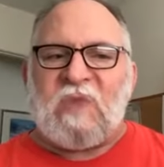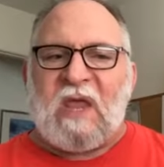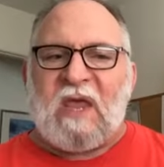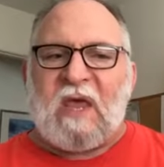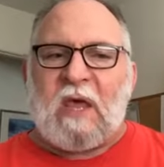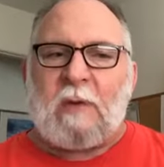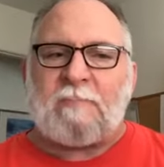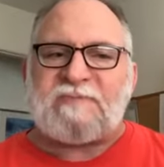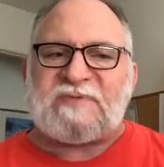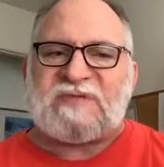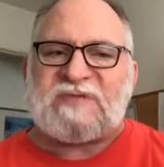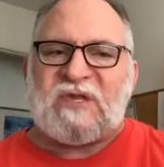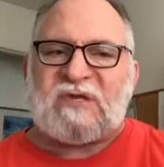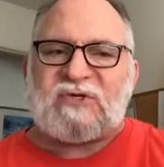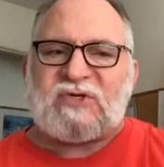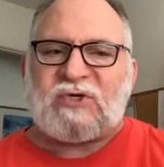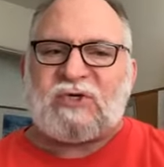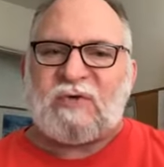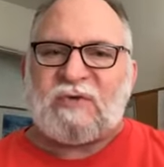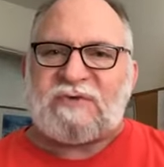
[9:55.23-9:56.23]
helps the
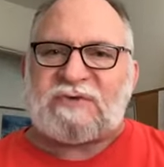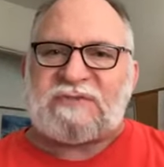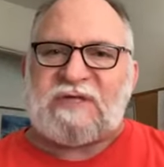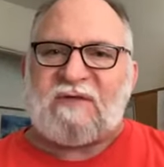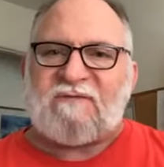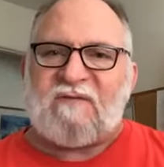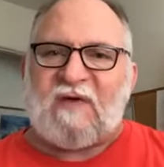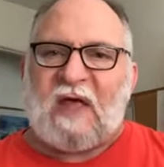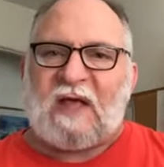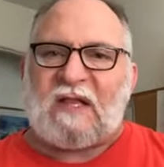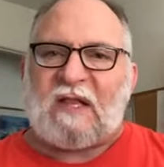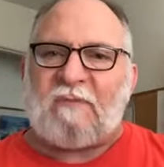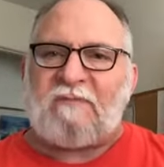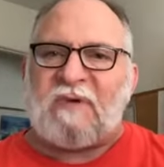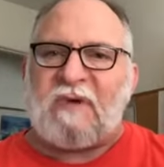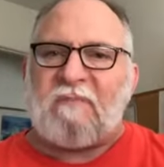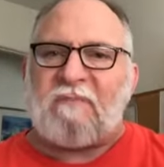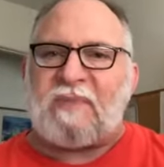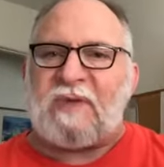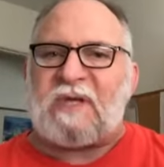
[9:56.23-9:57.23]
Jews
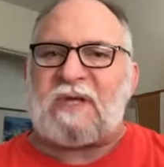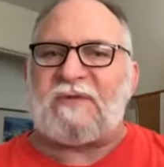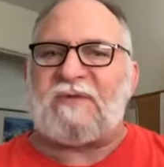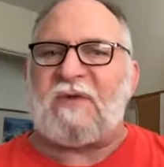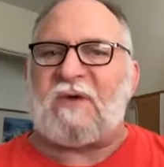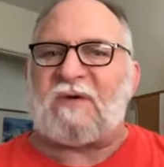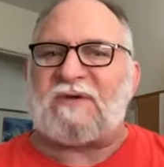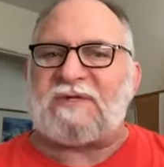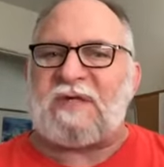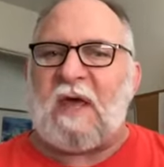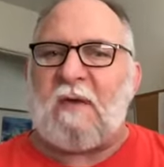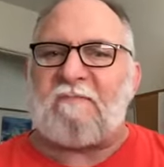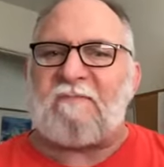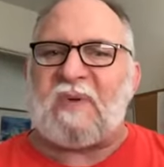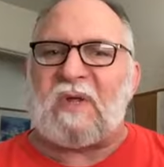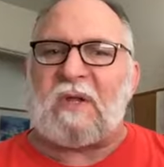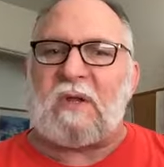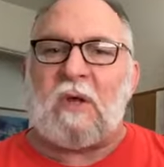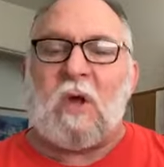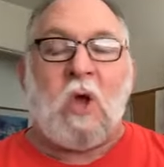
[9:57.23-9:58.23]
develop and build their
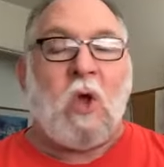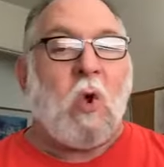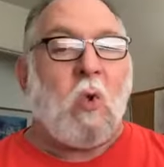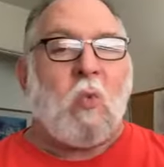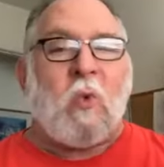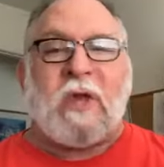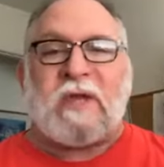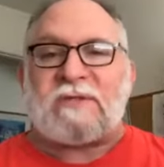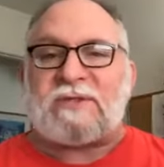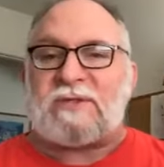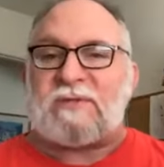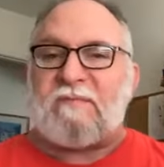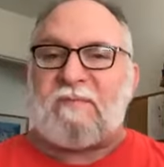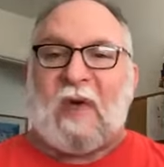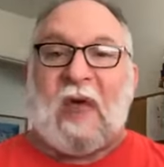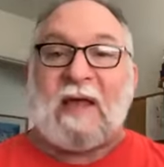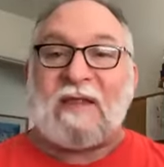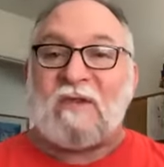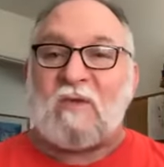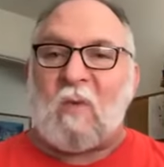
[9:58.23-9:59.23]
temple, which,
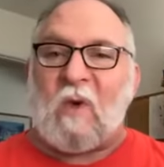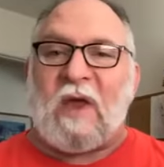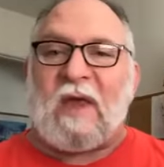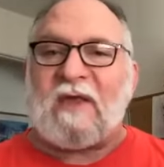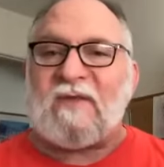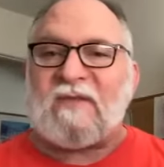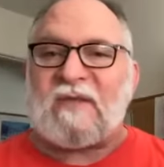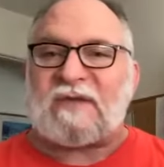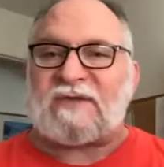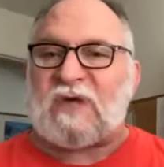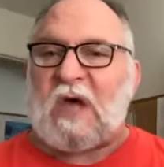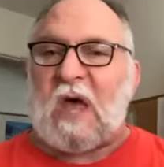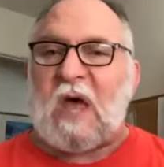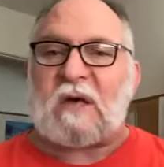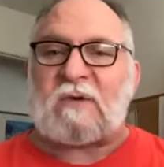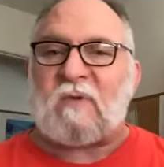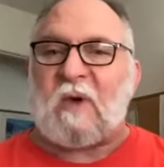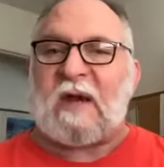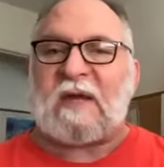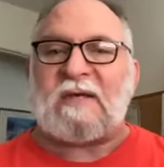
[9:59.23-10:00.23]
by the way, the
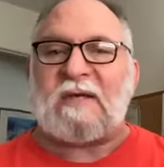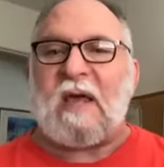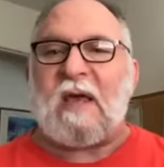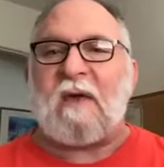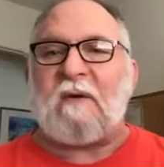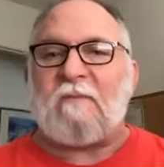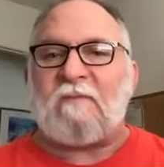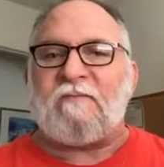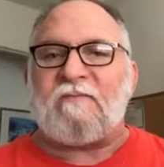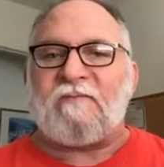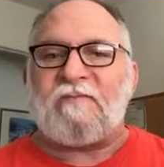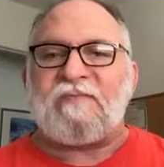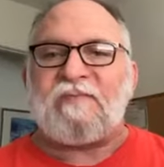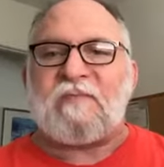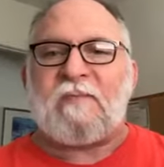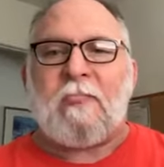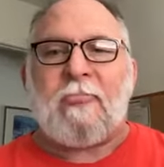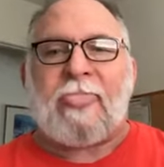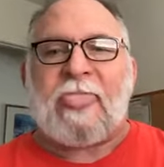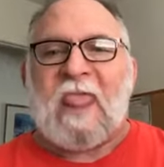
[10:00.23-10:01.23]
talk right now
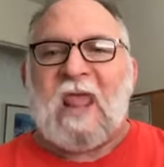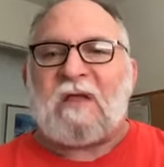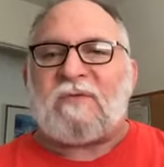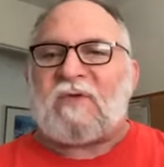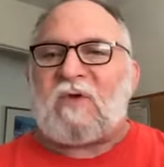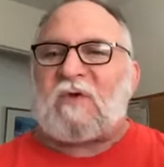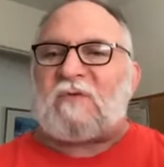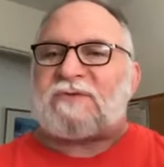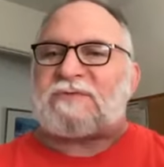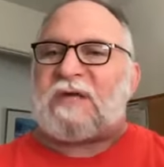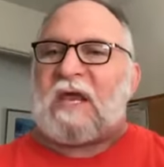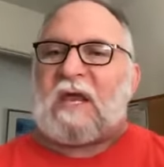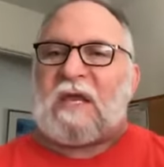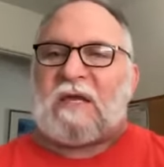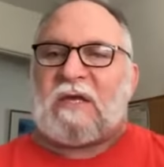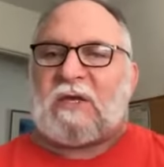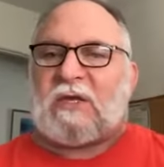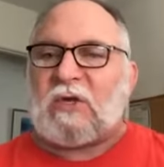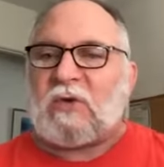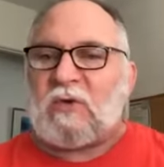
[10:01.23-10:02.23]
there's a
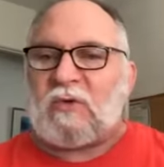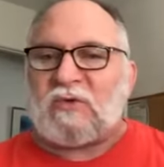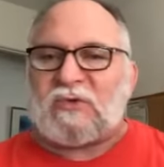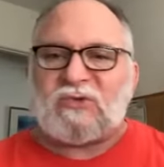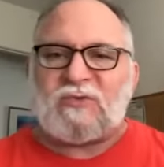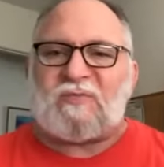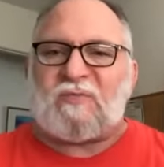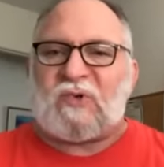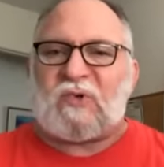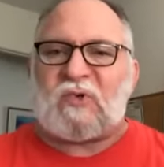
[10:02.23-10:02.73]
huge